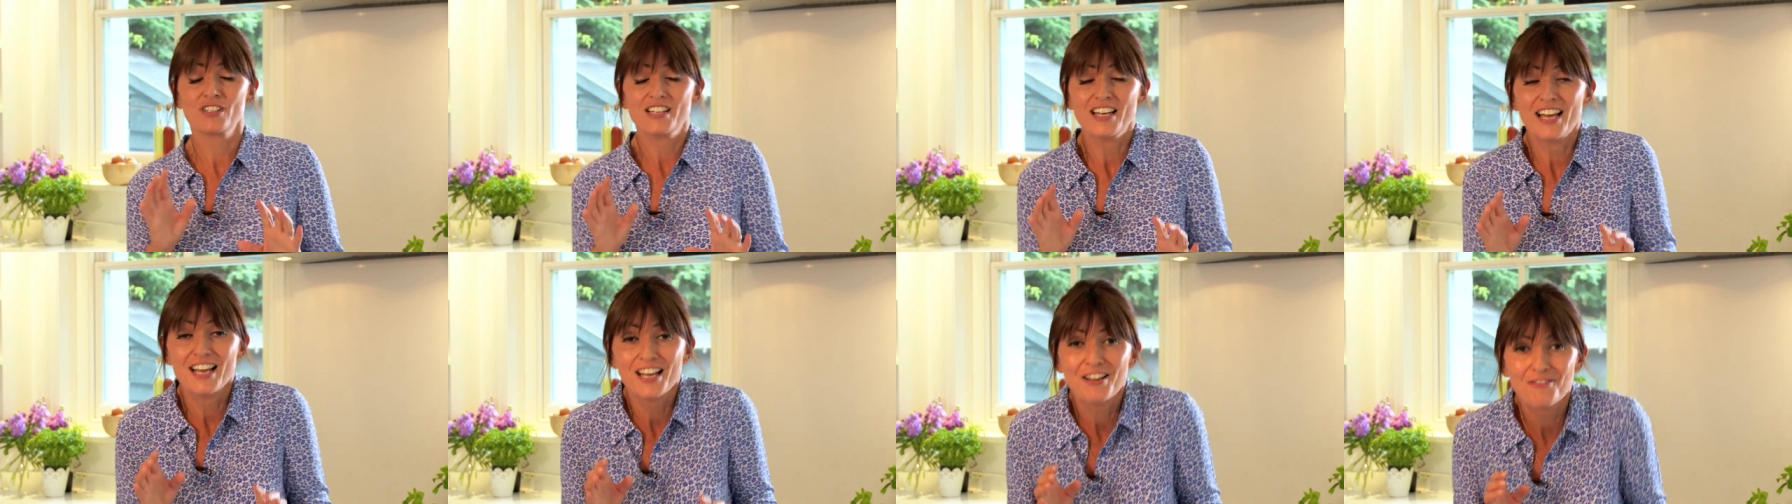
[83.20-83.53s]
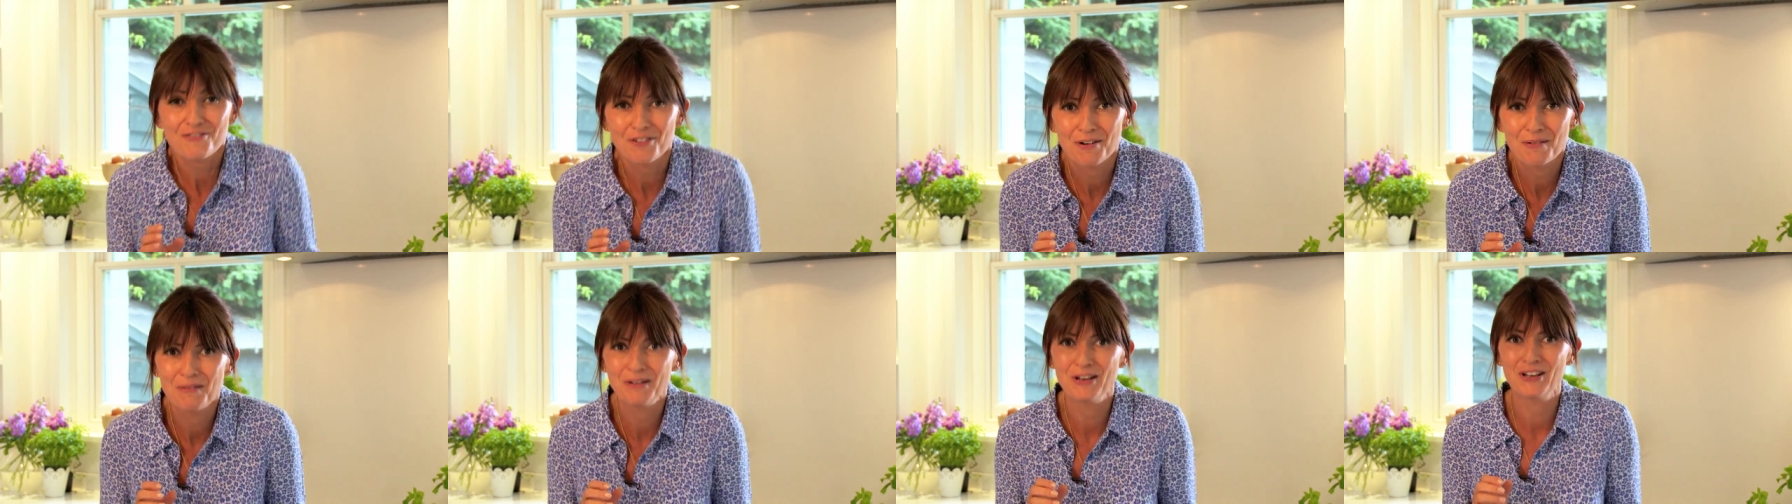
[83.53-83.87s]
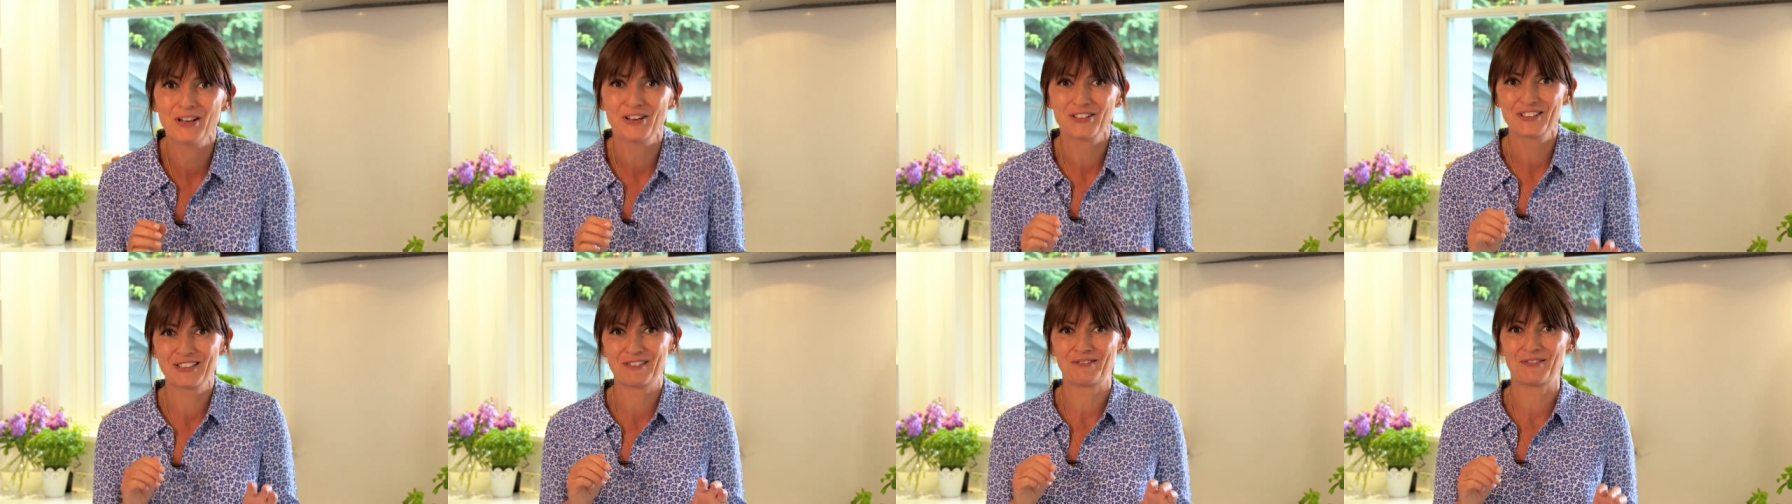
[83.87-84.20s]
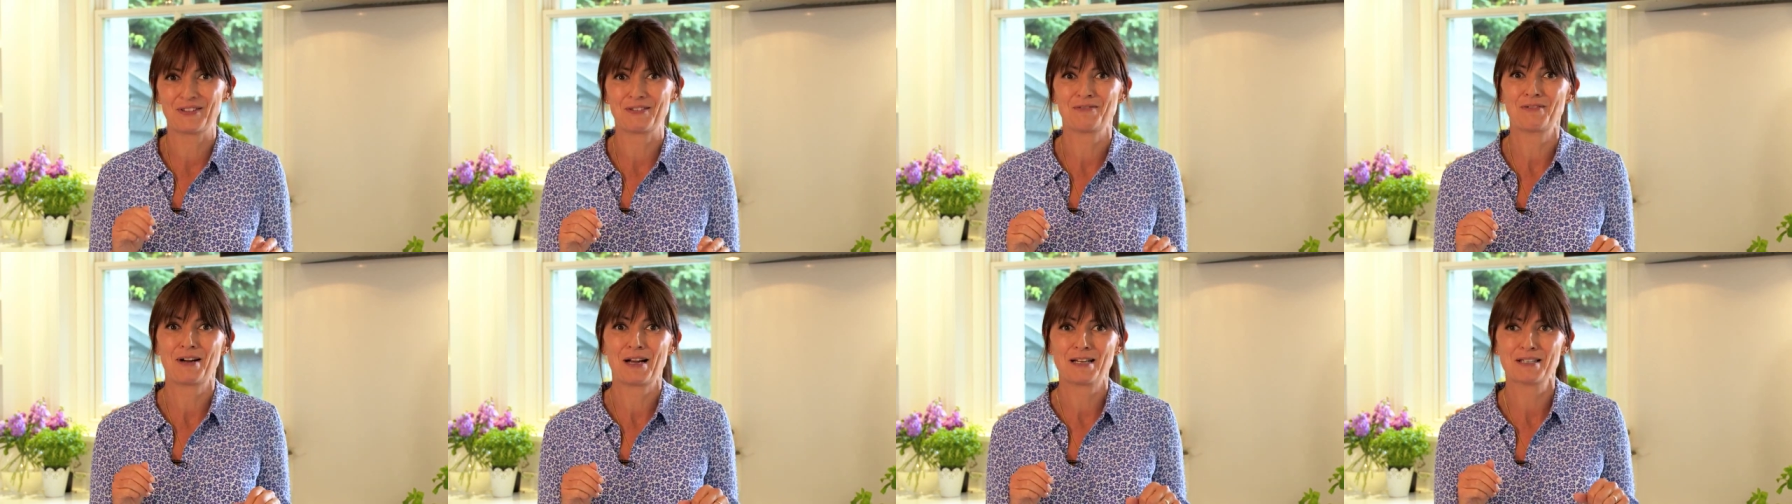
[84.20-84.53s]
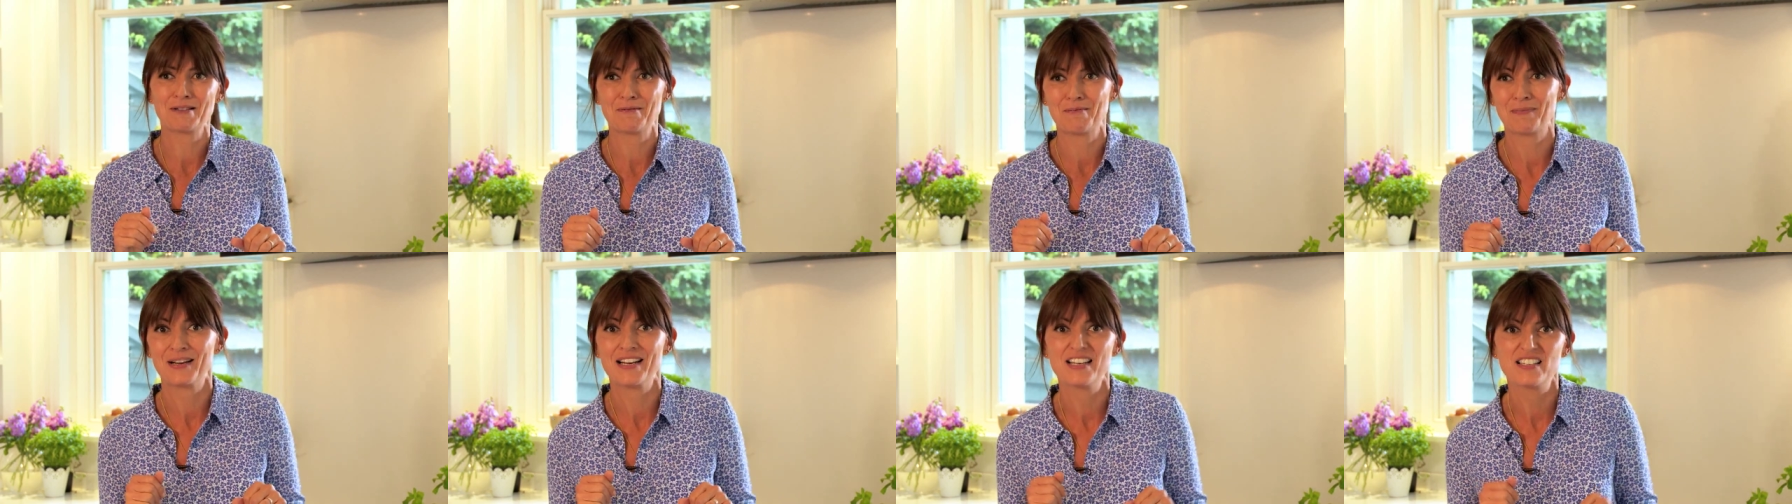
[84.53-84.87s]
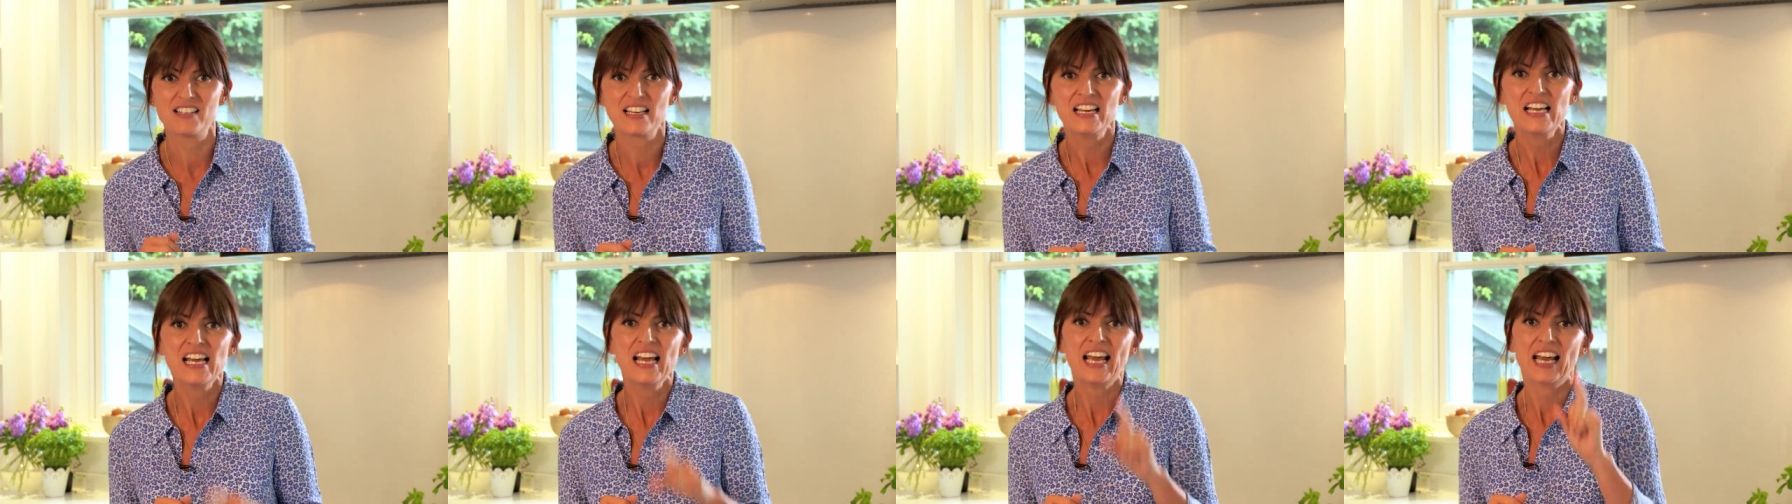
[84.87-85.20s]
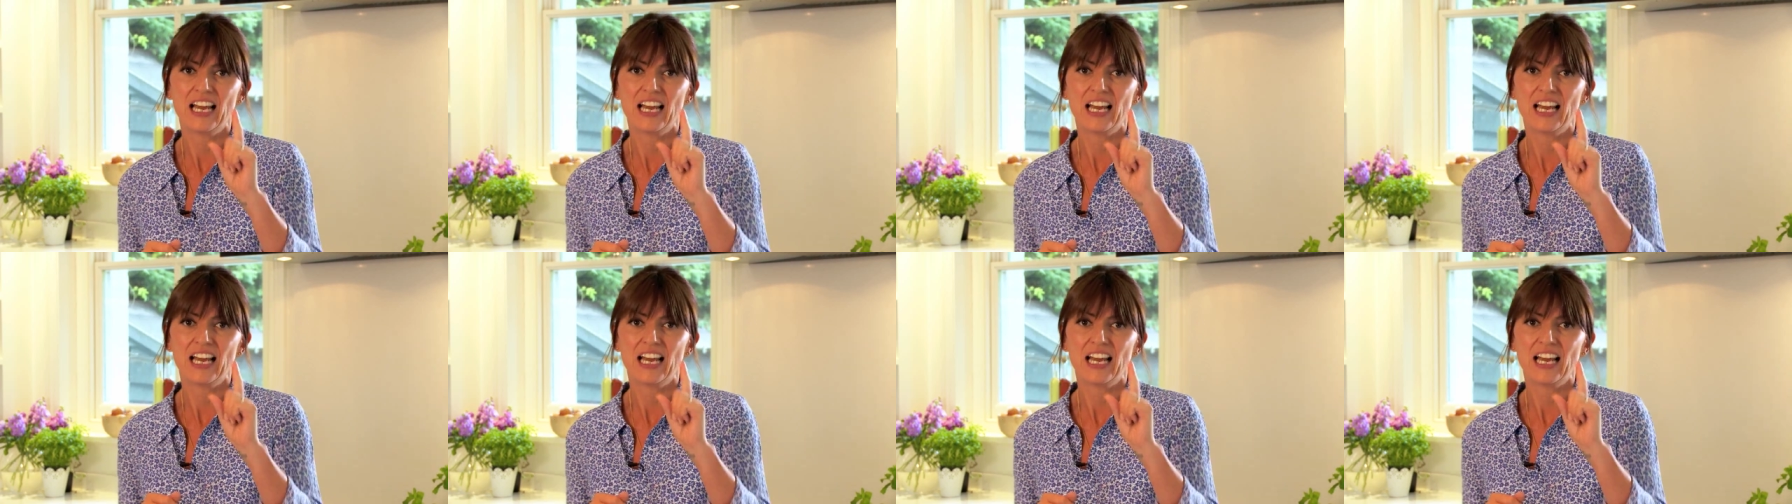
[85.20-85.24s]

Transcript: see from a lot of the recipes,